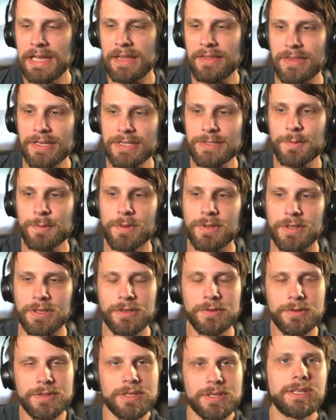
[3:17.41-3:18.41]
This will
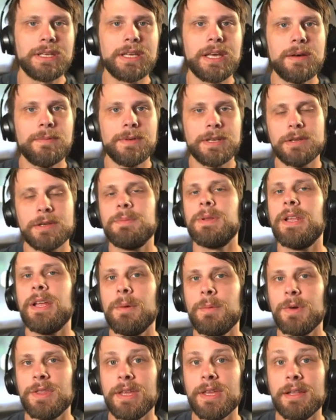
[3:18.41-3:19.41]
usually come into play
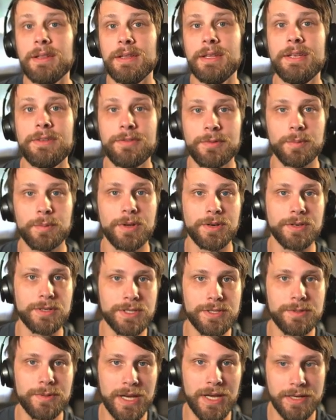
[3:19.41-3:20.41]
with at least one or
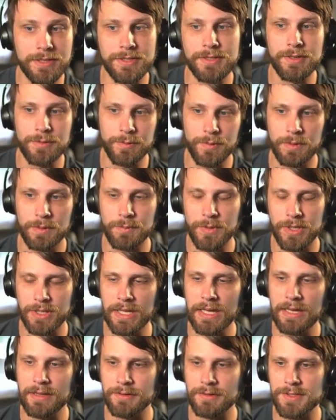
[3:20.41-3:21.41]
two extra 1-1
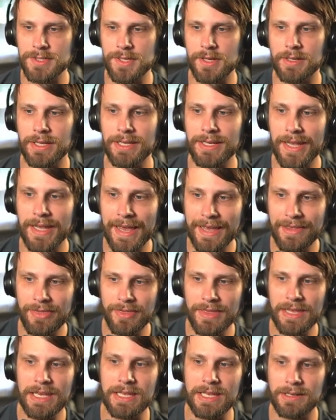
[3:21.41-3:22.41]
counters on it, and
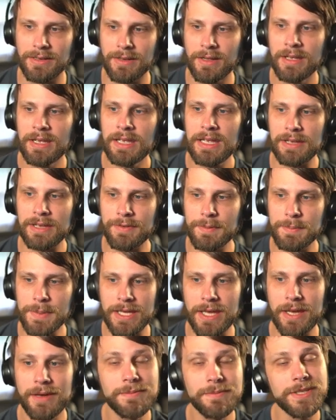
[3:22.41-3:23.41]
then, if it
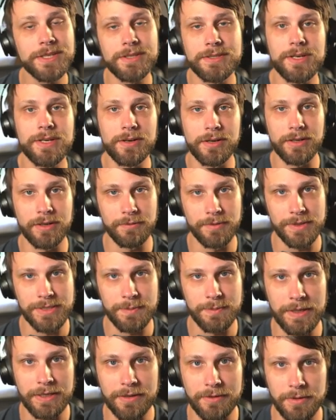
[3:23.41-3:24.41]
becomes the target of a
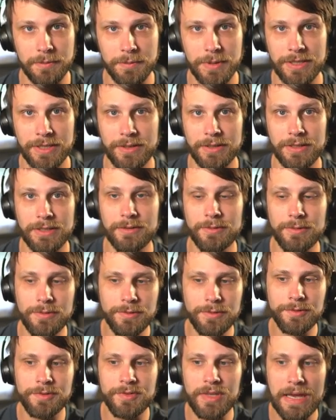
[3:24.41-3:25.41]
spell or ability, you
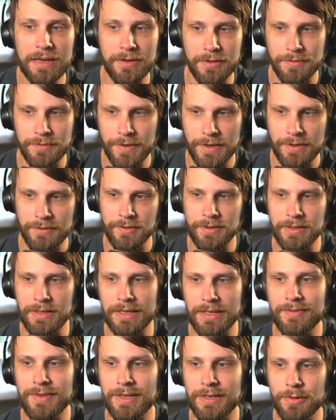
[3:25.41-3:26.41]
do sacrifice it,
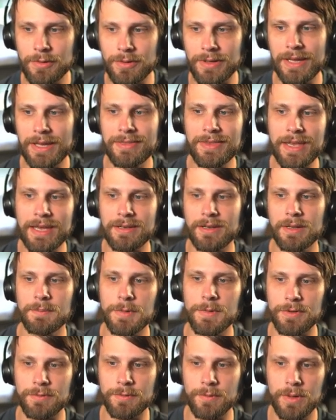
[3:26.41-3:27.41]
and then create that
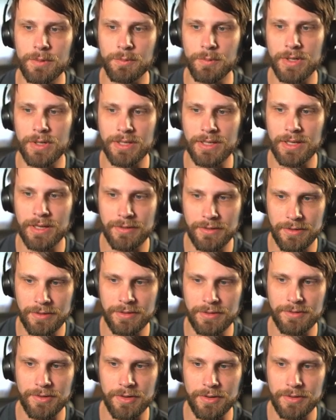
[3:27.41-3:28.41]
number of 1-1
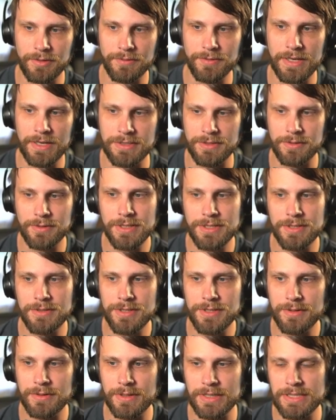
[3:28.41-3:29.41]
colorless artifact creature
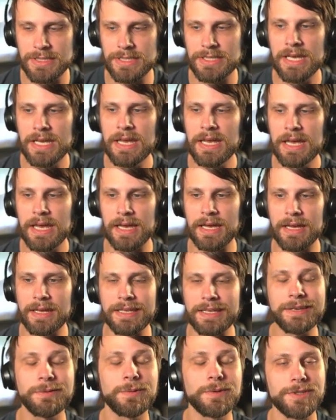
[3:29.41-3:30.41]
tokens uh,
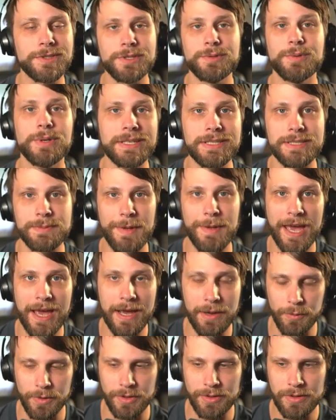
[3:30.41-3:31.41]
equal to its
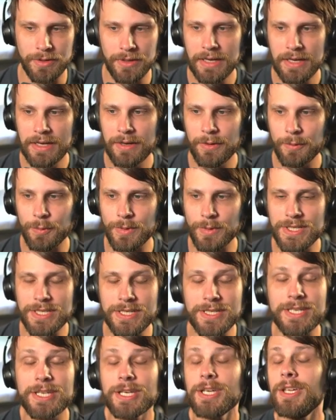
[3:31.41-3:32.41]
power which
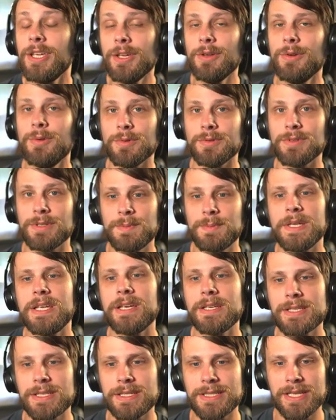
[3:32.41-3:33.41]
is huge
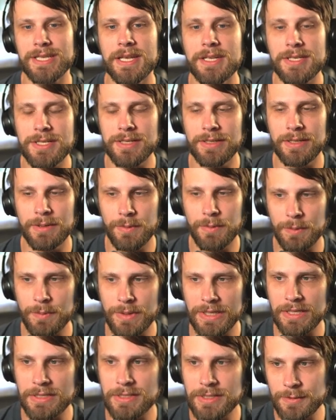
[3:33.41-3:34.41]
because essentially what we
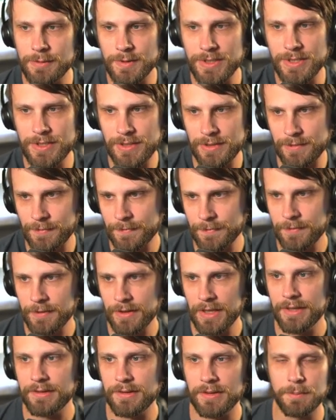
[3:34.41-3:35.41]
can do is just
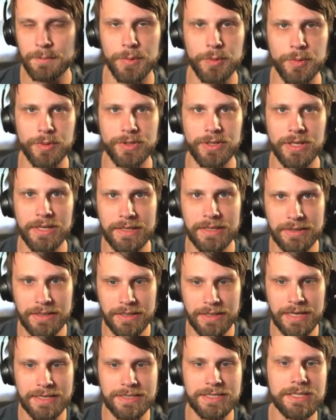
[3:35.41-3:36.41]
flood the board and
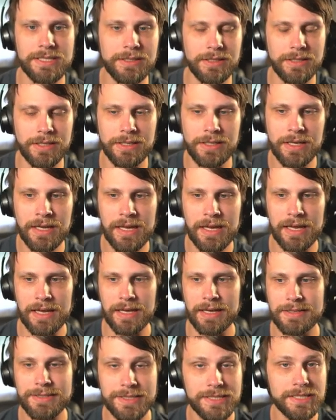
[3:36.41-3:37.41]
then ideally
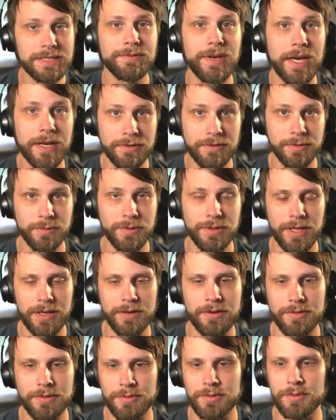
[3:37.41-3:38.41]
uh, devalue a lot
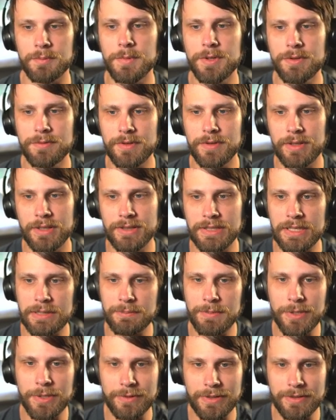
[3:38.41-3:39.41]
of the removal on the
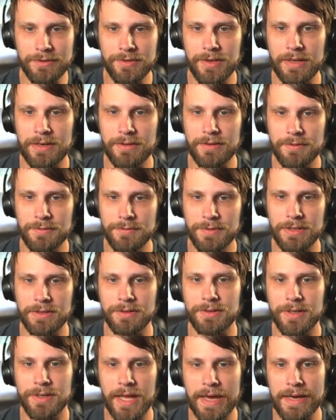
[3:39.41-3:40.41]
opponent's side of the
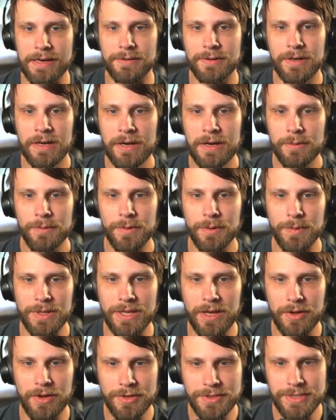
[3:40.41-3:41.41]
field. Now, what we
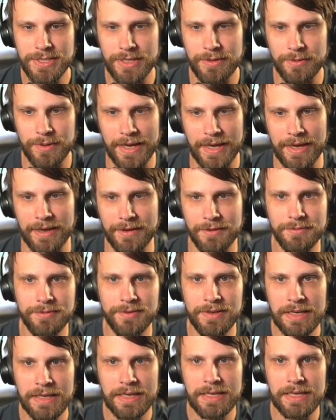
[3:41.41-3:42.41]
also have
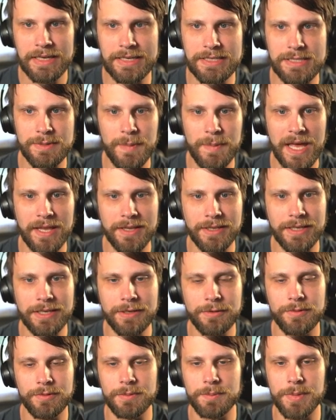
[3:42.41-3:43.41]
is
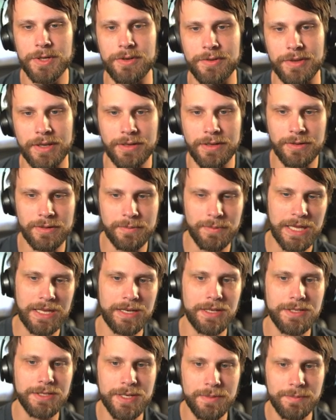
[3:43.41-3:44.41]
Malakir Rebirth. I know I'm kind
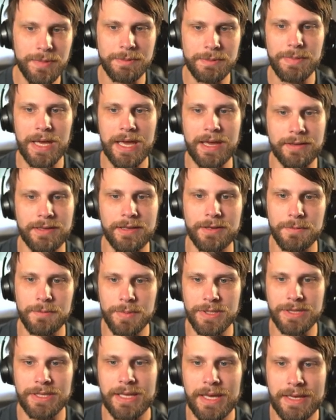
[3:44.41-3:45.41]
of jumping back here,
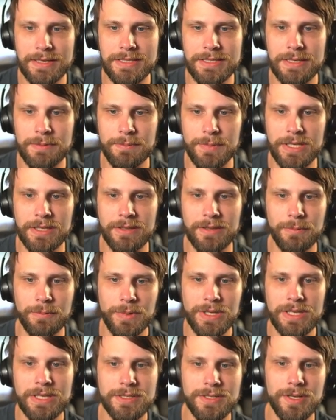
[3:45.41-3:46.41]
but the idea being that
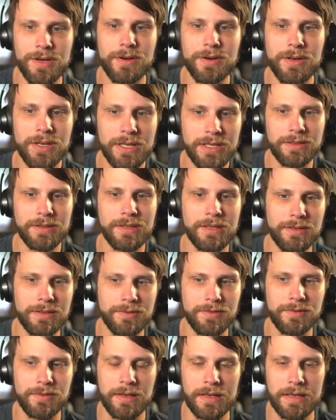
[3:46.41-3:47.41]
we can target
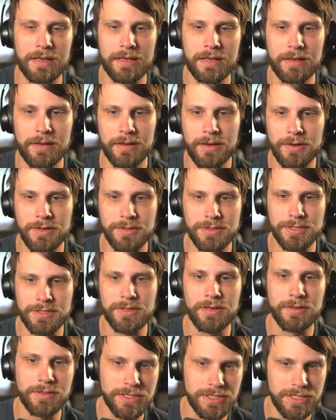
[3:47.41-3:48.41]
this, uh, our,
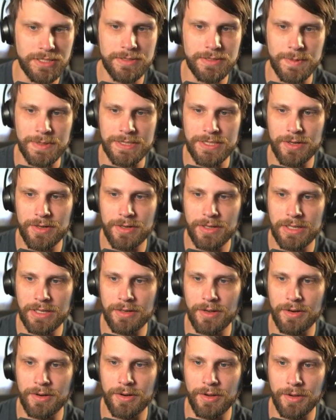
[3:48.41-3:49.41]
excuse me, target
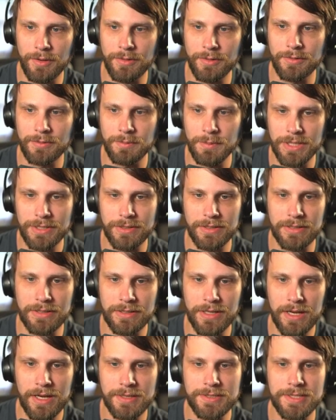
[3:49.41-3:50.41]
our own Myriad
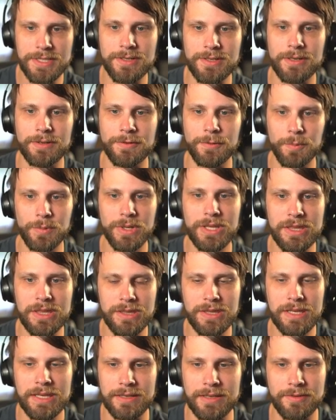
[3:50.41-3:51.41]
Construct with
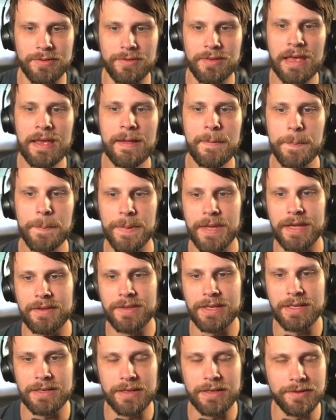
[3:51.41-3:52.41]
this, and
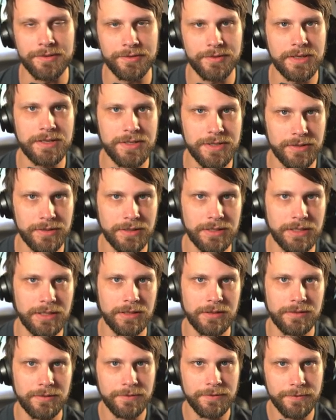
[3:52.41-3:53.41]
then
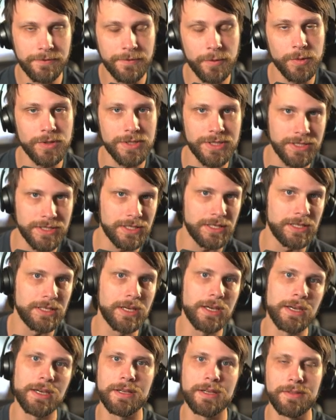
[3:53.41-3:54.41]
essentially force the
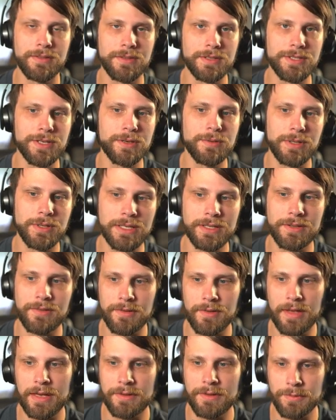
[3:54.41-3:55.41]
uh, the
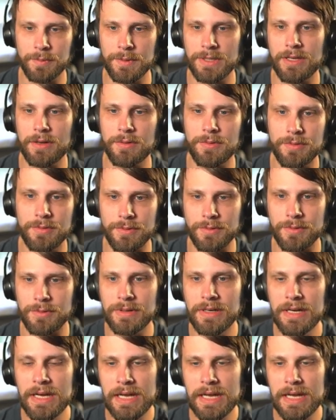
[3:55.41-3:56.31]
tokens as we go through.